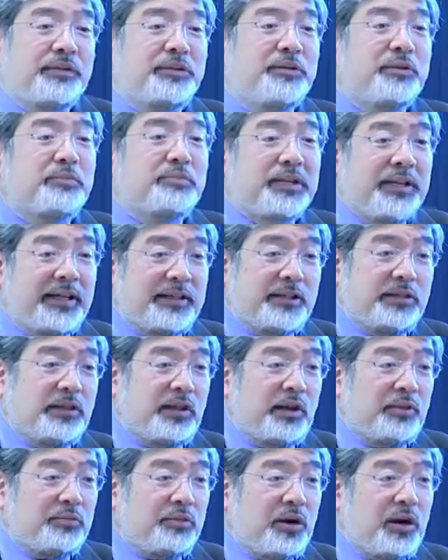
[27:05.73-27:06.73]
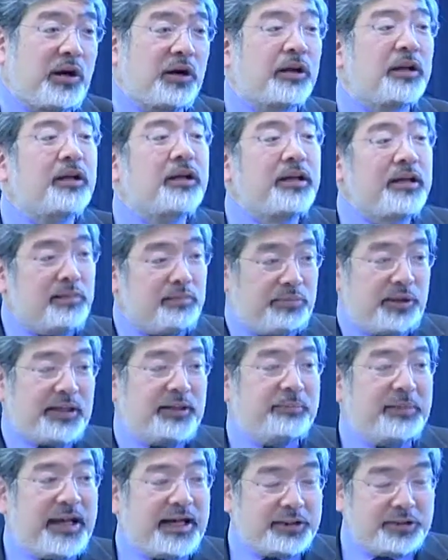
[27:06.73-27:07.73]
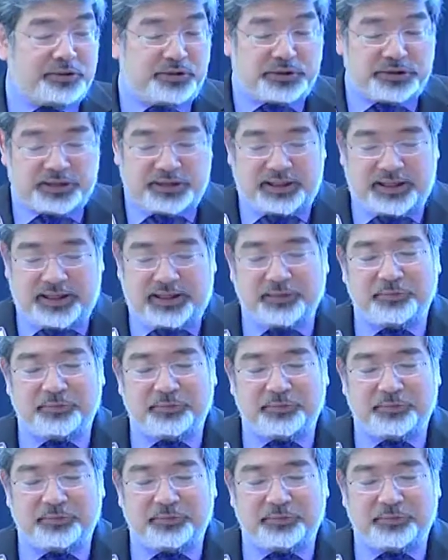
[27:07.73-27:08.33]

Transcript: You applied the law wrong, bring it back to us again.